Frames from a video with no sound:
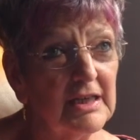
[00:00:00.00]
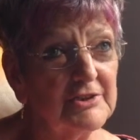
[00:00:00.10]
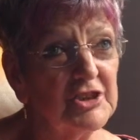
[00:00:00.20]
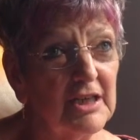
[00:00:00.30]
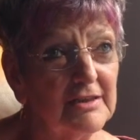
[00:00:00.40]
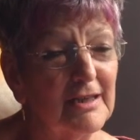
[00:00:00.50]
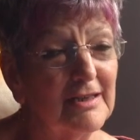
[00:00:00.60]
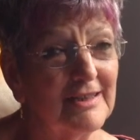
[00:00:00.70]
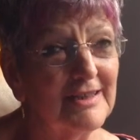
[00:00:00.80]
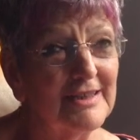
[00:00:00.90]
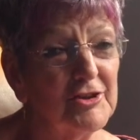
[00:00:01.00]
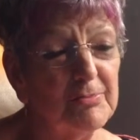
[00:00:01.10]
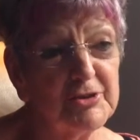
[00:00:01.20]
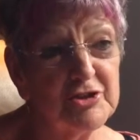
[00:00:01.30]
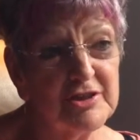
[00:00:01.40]
actually had the
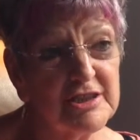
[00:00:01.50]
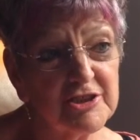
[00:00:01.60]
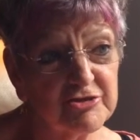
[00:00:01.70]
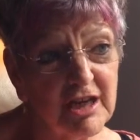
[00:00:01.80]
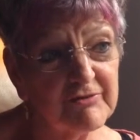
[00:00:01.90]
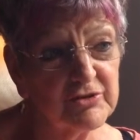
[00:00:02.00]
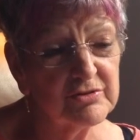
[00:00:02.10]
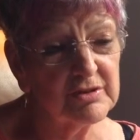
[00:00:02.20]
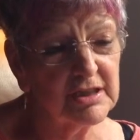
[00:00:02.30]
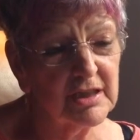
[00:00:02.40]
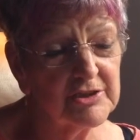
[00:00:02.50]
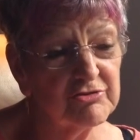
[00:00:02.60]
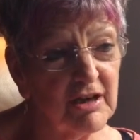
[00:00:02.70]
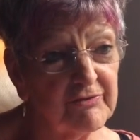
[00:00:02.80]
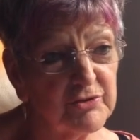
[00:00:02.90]
opportunity to travel, and I
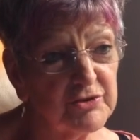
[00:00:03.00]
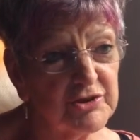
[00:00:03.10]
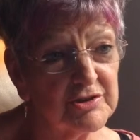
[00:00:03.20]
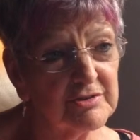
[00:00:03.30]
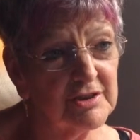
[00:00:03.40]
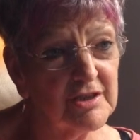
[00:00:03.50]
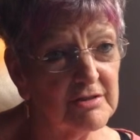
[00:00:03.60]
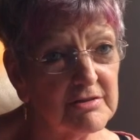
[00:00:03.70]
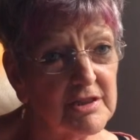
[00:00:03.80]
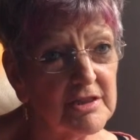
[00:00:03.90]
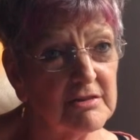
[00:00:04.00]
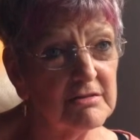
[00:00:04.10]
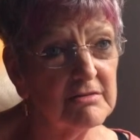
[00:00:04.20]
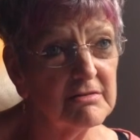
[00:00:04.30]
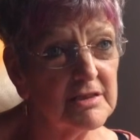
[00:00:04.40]
travelled
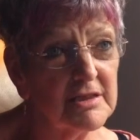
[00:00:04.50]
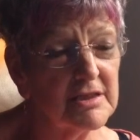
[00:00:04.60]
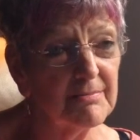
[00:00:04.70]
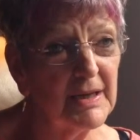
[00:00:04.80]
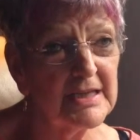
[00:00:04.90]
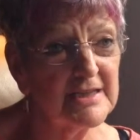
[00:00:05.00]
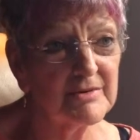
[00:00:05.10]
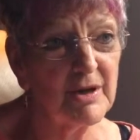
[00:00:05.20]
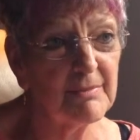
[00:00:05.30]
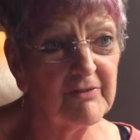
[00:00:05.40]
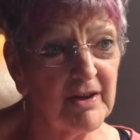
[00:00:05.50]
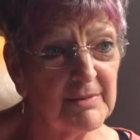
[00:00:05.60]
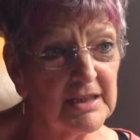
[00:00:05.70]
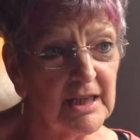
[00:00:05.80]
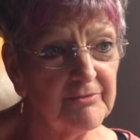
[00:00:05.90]
to the places where my
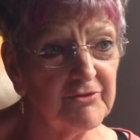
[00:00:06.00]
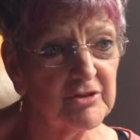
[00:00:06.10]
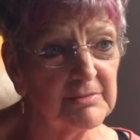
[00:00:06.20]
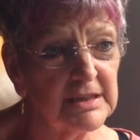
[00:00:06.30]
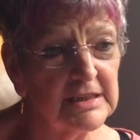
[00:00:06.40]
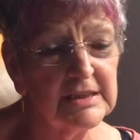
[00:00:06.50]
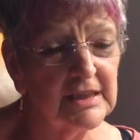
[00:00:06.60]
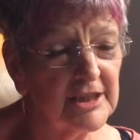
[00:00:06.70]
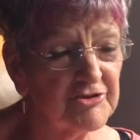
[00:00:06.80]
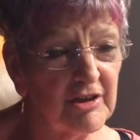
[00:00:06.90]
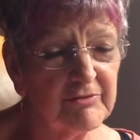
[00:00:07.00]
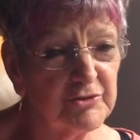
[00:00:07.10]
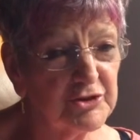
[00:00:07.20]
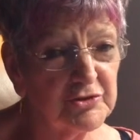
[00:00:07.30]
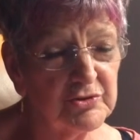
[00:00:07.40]
family came from. I
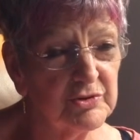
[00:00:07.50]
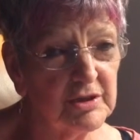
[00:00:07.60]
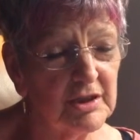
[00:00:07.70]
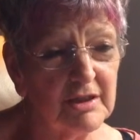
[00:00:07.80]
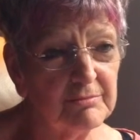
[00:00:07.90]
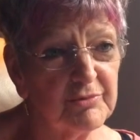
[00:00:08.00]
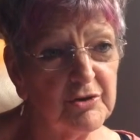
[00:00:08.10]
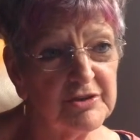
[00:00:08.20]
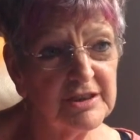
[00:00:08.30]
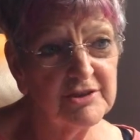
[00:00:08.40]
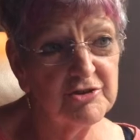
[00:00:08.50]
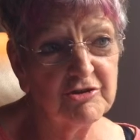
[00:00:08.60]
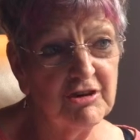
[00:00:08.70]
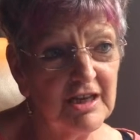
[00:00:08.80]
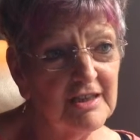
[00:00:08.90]
travelled to Brody in the
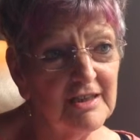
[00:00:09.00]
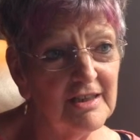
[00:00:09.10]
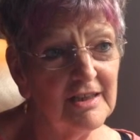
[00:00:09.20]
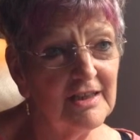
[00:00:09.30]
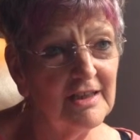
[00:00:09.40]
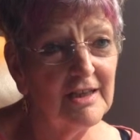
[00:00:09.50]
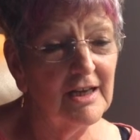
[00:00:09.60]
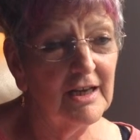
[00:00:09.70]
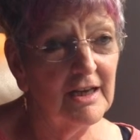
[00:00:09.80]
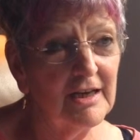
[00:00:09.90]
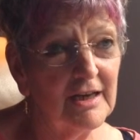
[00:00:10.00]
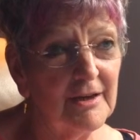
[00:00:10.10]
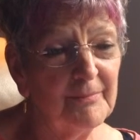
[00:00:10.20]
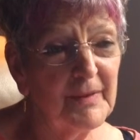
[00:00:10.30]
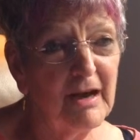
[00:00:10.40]
Ukraine.
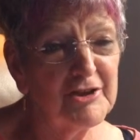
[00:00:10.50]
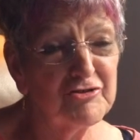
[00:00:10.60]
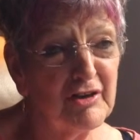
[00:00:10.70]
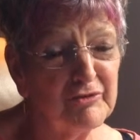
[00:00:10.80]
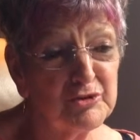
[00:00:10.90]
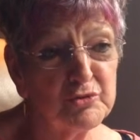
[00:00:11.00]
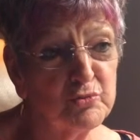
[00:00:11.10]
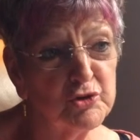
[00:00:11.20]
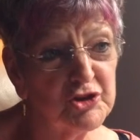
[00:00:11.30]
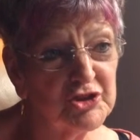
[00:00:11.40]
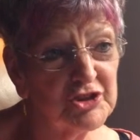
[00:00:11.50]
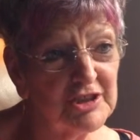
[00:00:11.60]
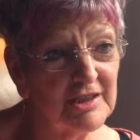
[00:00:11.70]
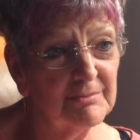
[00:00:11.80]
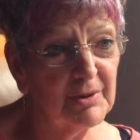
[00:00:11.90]
I travelled to Łódź
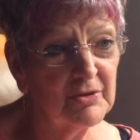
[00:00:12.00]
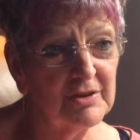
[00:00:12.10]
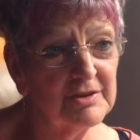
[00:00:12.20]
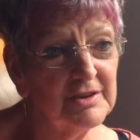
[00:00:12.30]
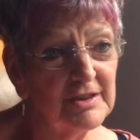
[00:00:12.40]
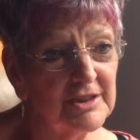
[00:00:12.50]
in Poland.